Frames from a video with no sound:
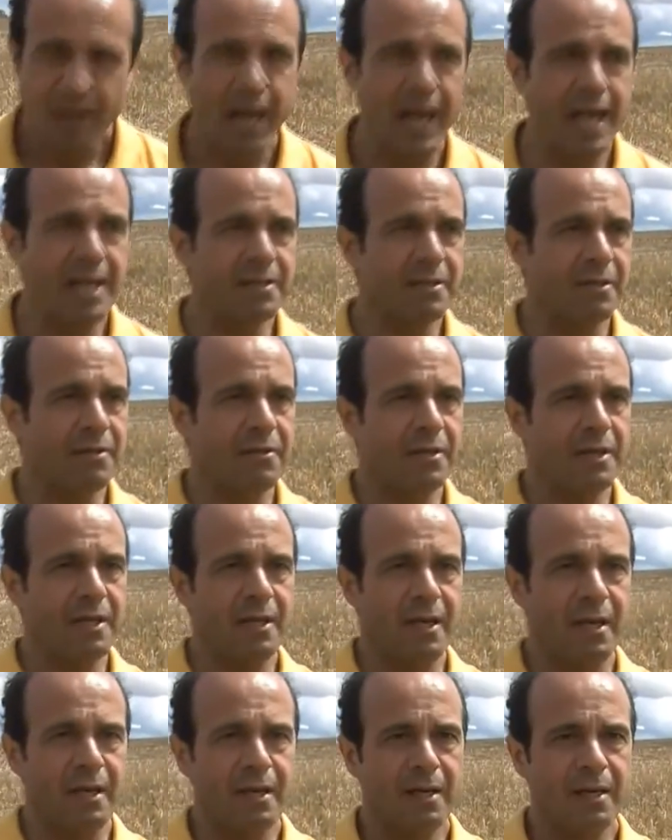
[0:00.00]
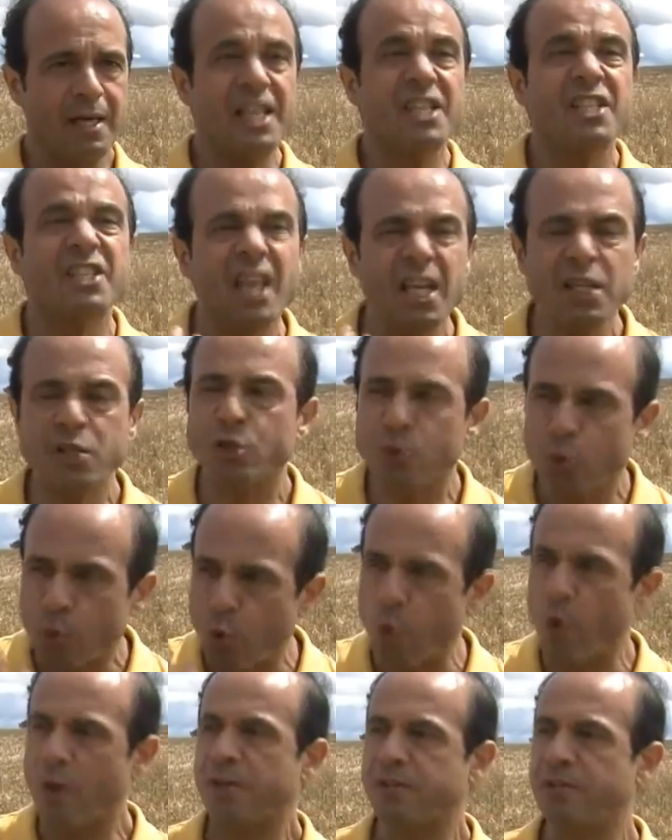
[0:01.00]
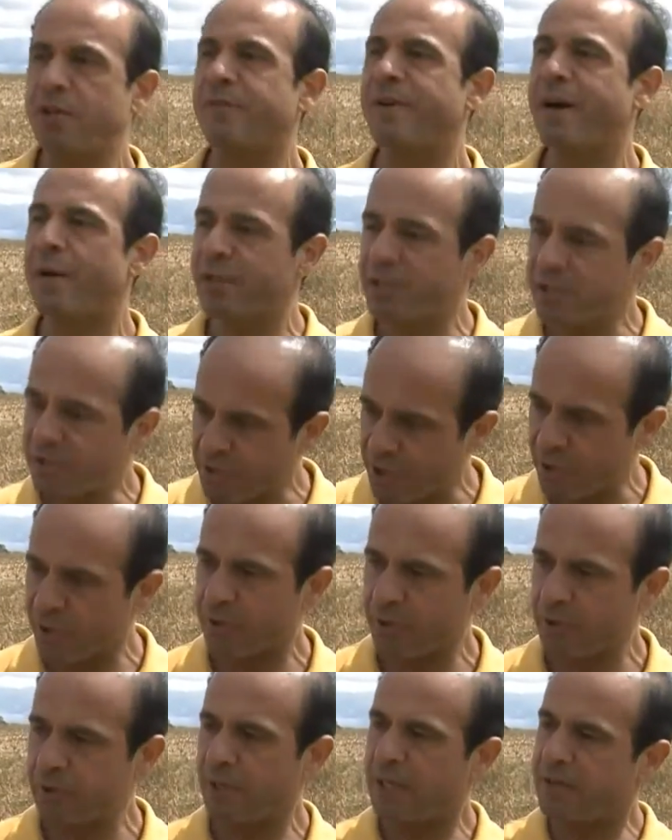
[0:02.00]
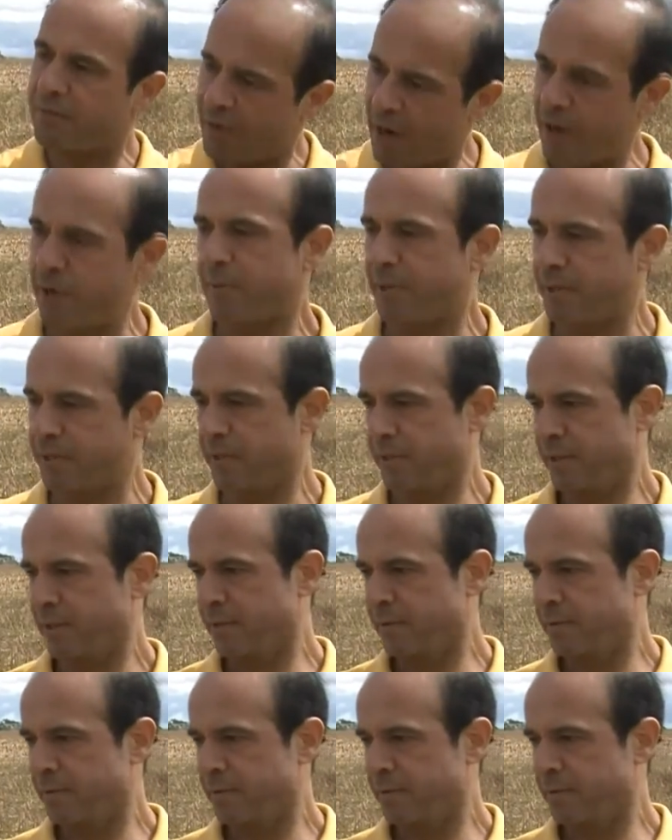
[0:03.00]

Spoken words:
and the essential quality of our internal environment.